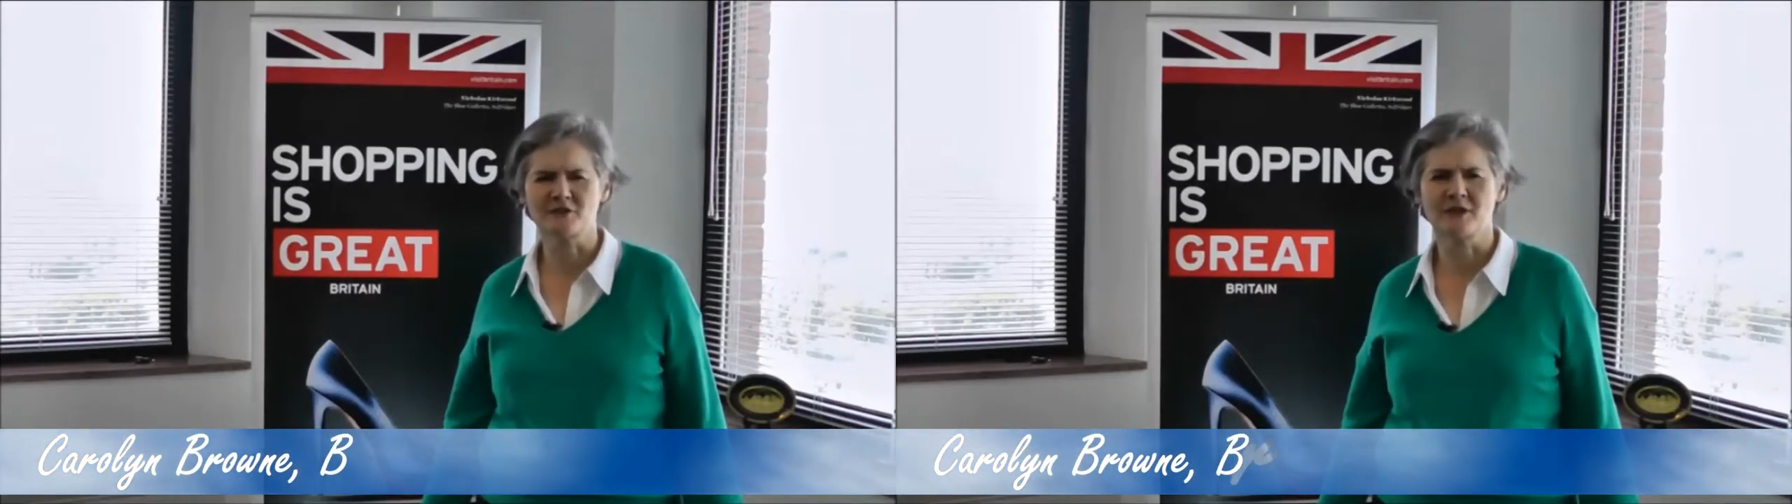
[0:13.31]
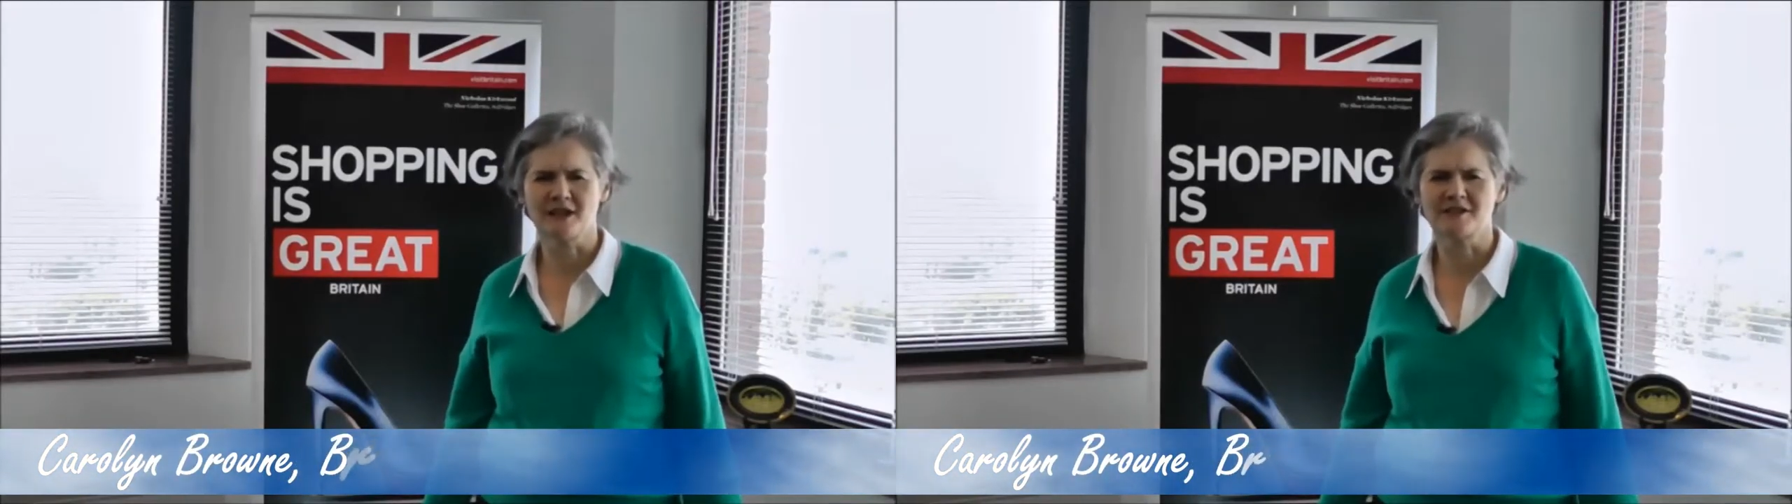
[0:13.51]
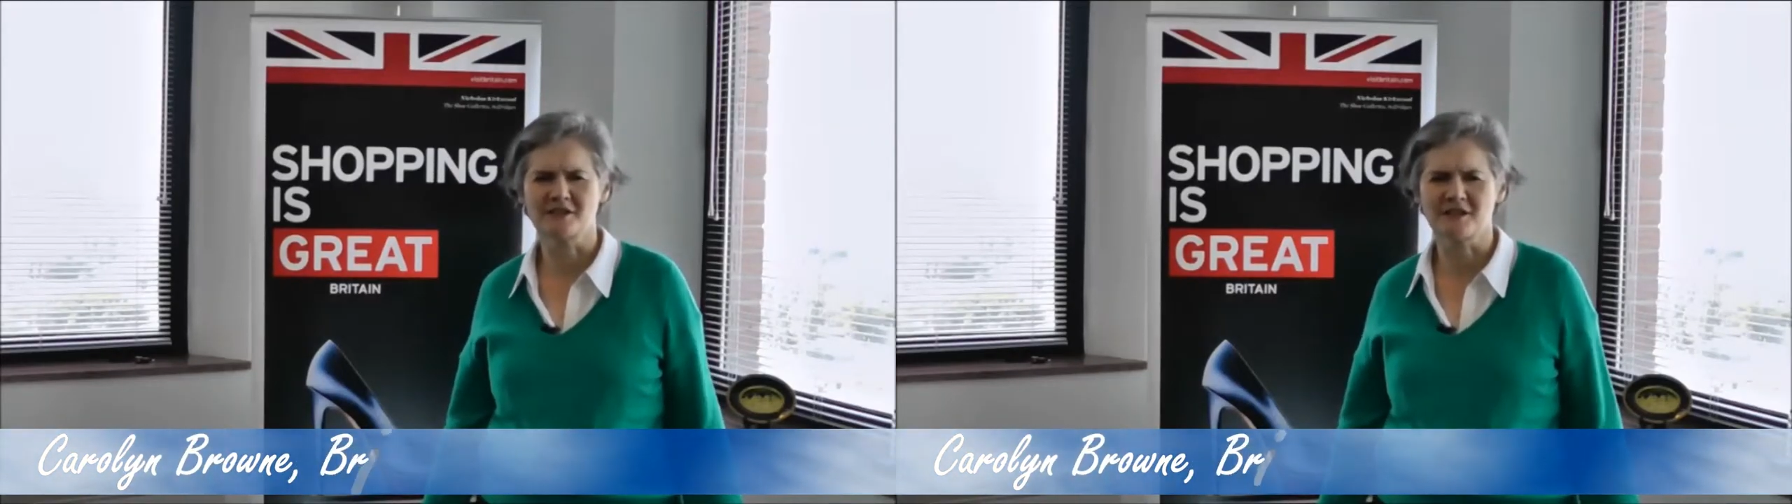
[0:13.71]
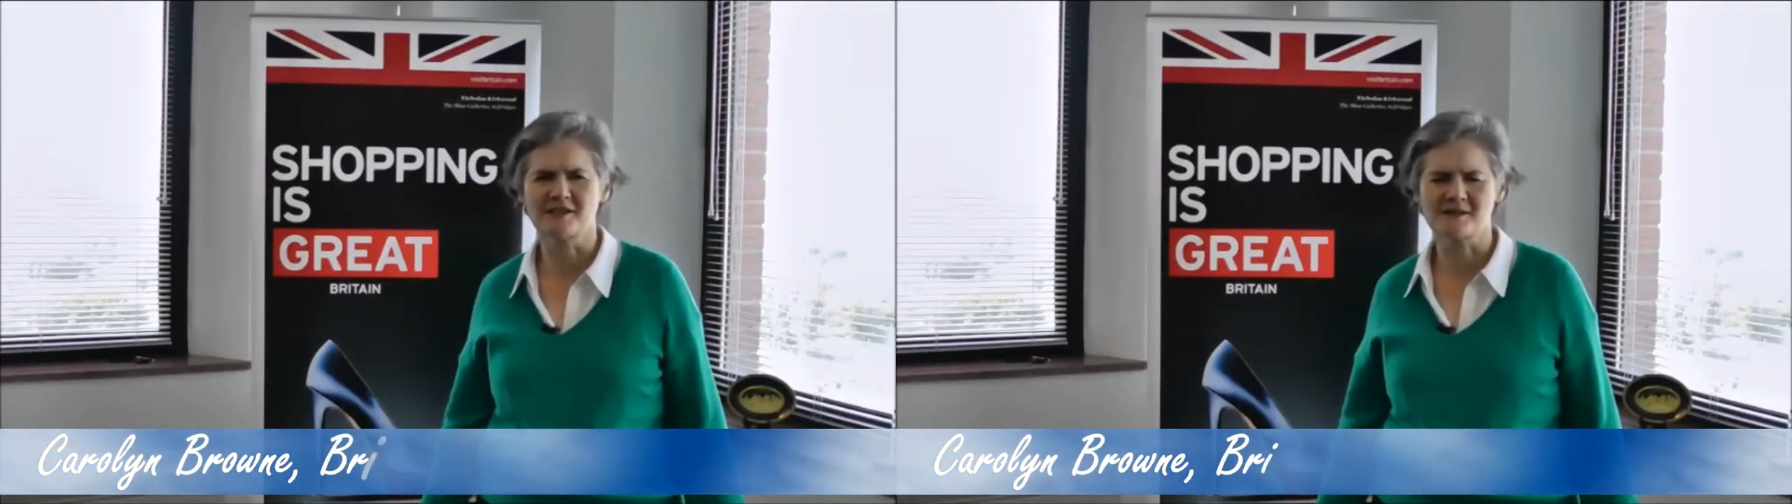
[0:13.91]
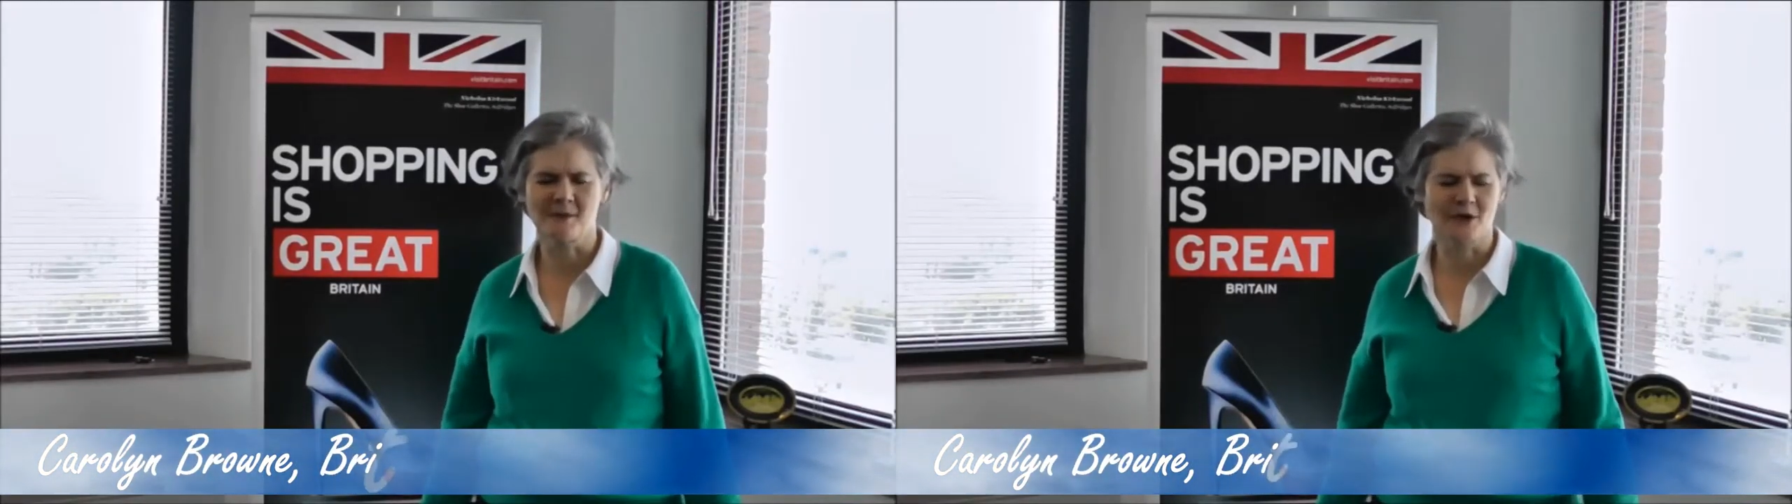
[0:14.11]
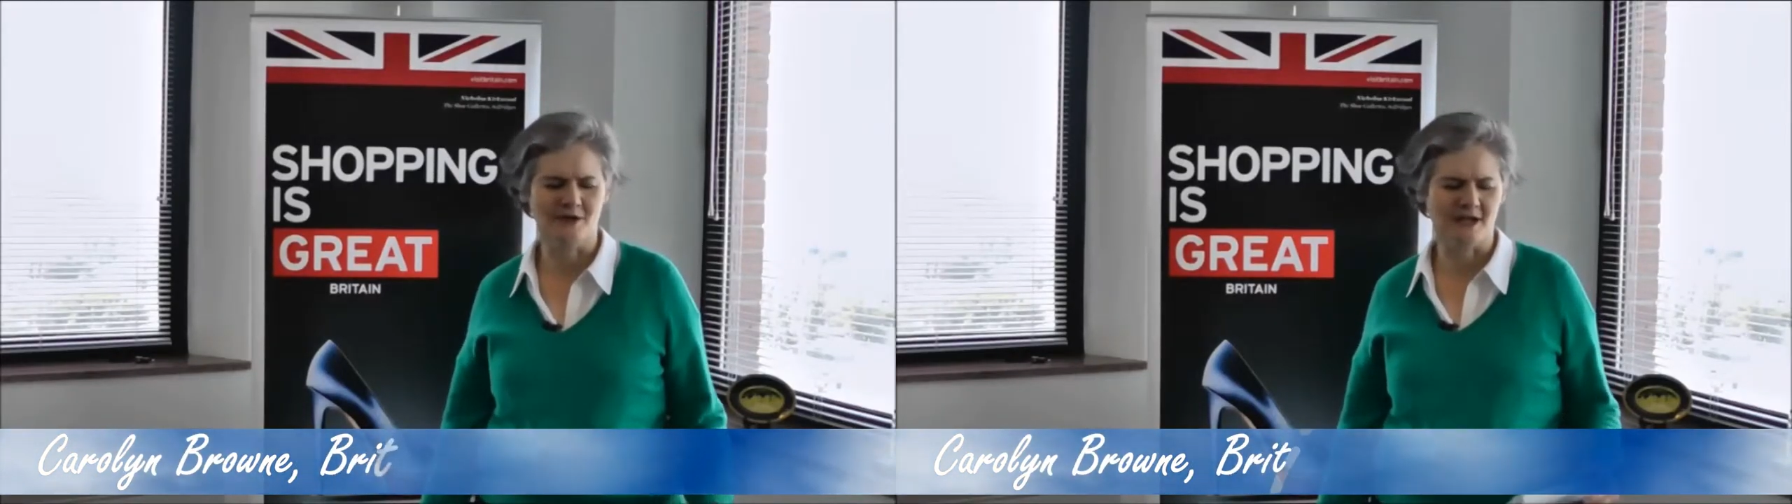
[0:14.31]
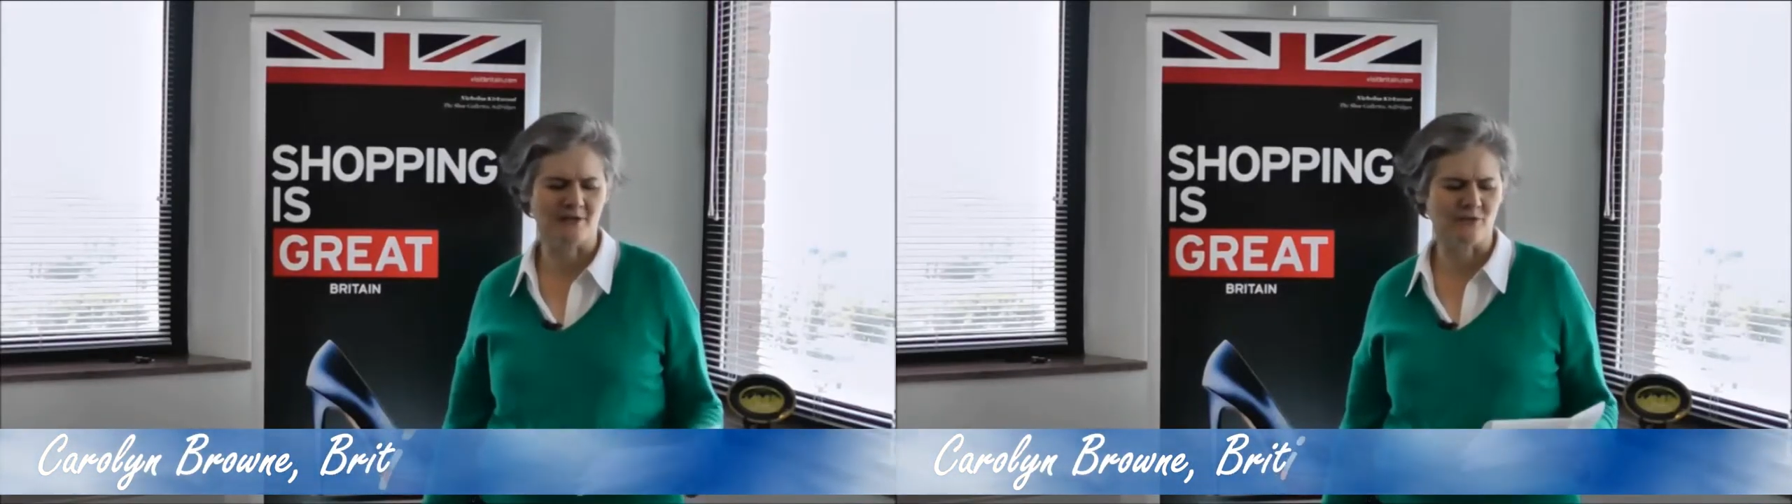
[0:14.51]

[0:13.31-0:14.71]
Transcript: do get to take some holiday.